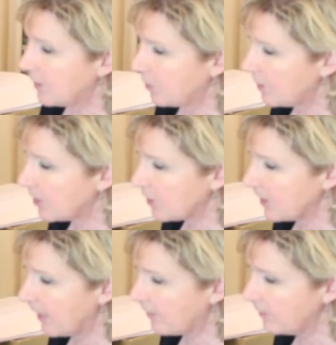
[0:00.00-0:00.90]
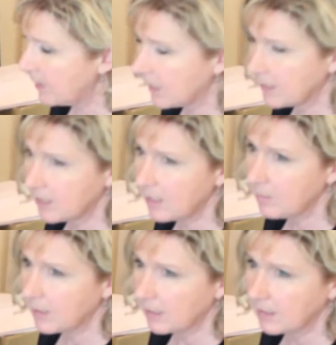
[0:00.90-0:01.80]
traditionally have gut in the
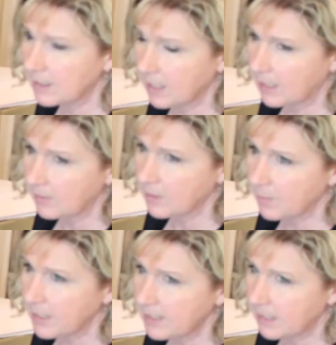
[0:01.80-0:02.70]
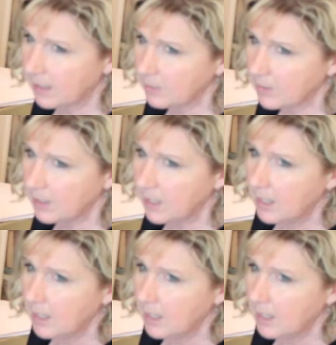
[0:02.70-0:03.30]
middle because that gives the best sound.